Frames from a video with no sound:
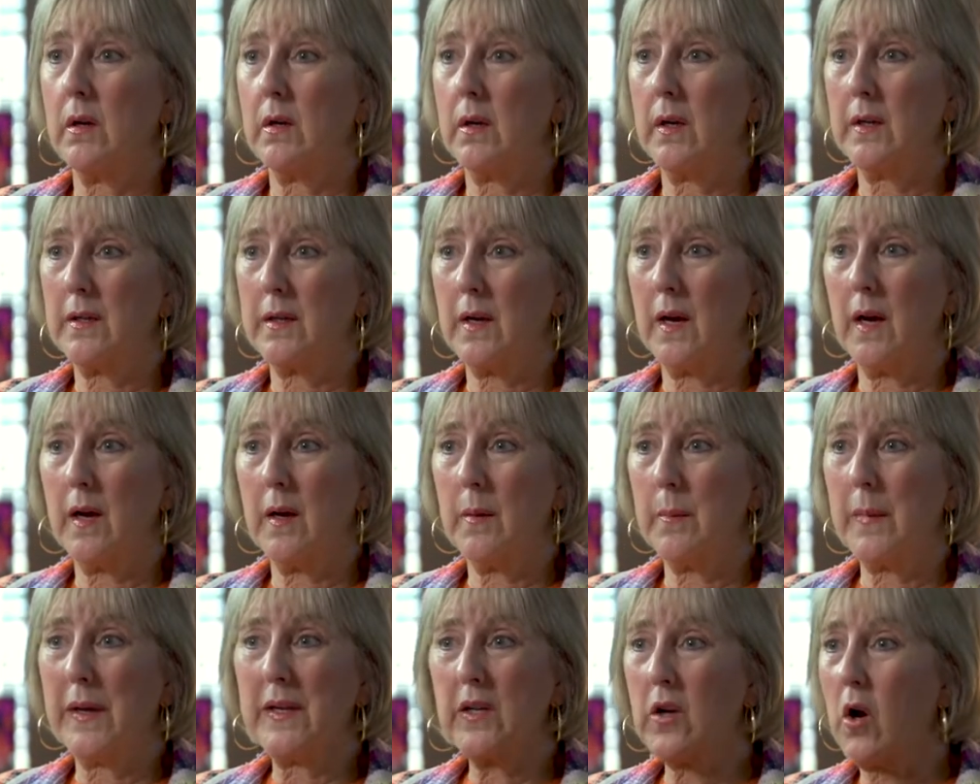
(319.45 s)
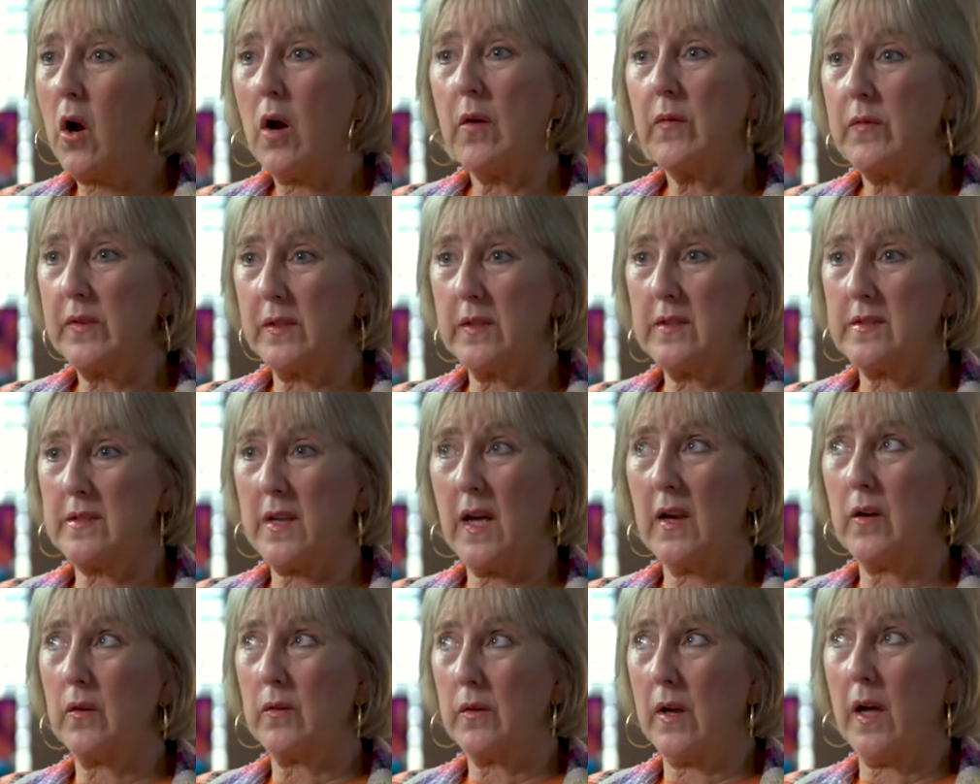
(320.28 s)
Like my confidence,
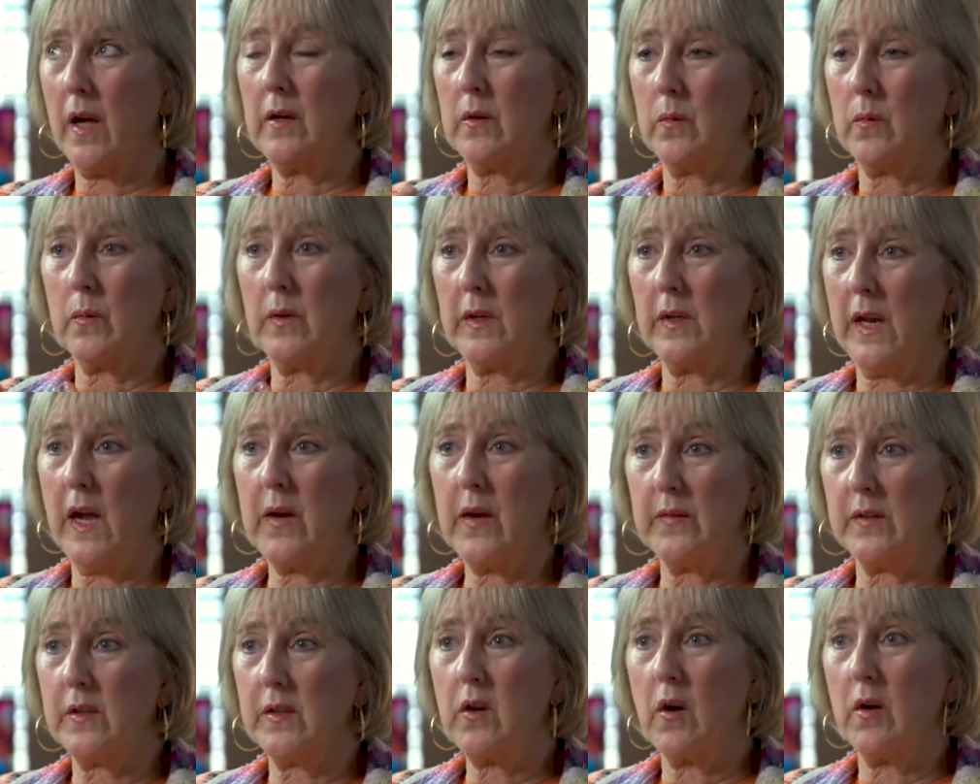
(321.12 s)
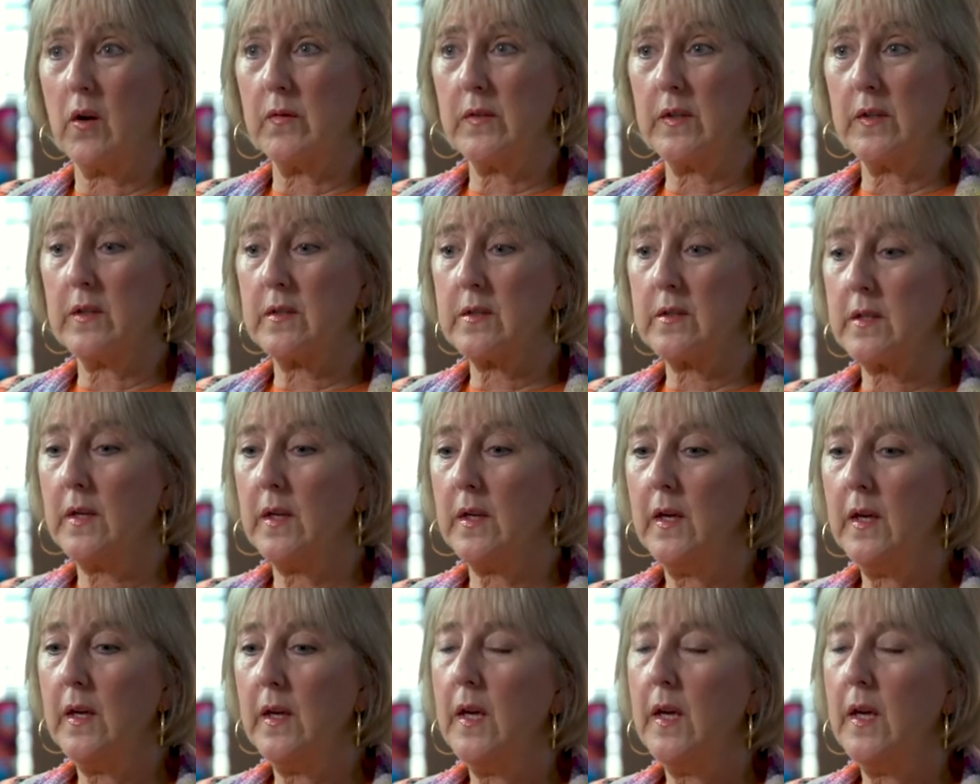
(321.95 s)
I don't, I don't really have the confidence. Hmm.